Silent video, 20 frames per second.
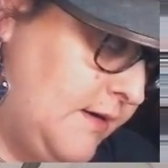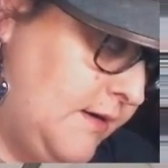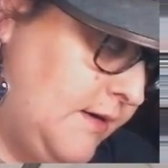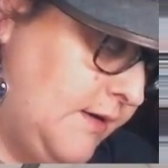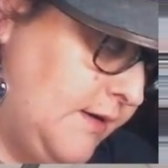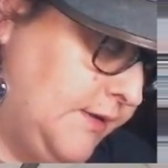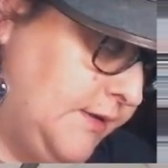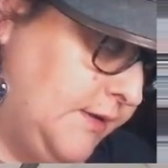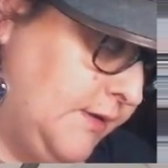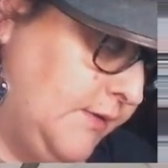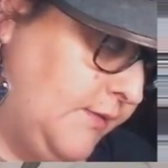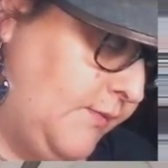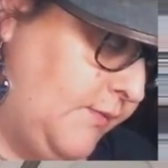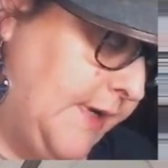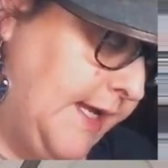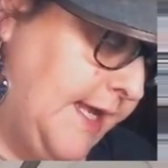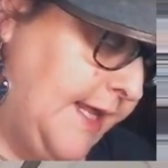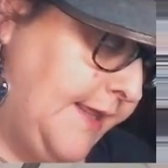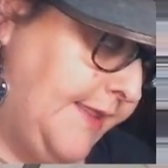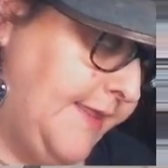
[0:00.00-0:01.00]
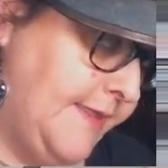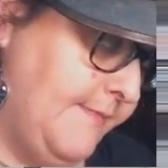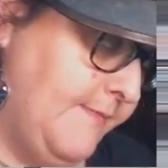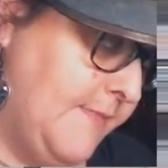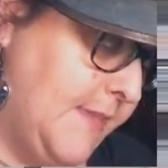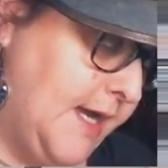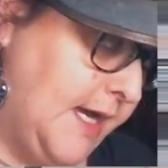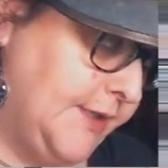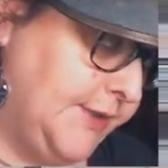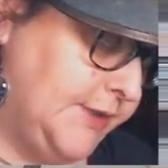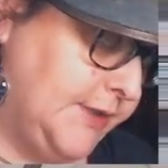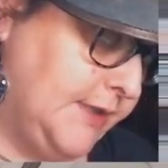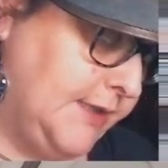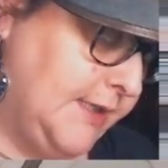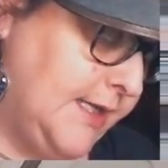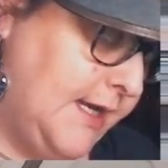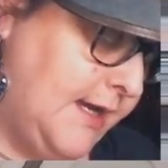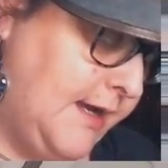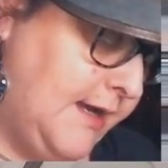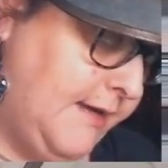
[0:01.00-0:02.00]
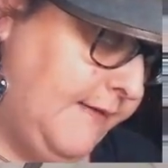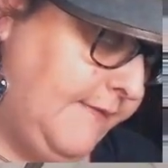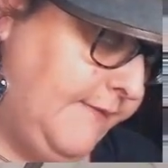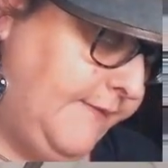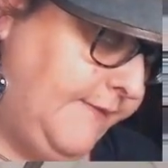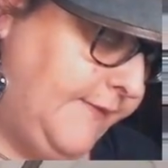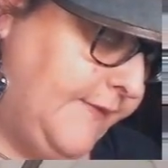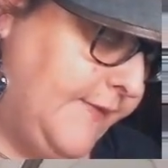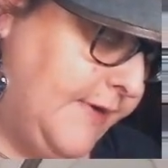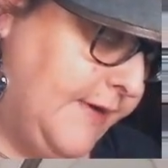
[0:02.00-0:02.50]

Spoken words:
Could do with much love.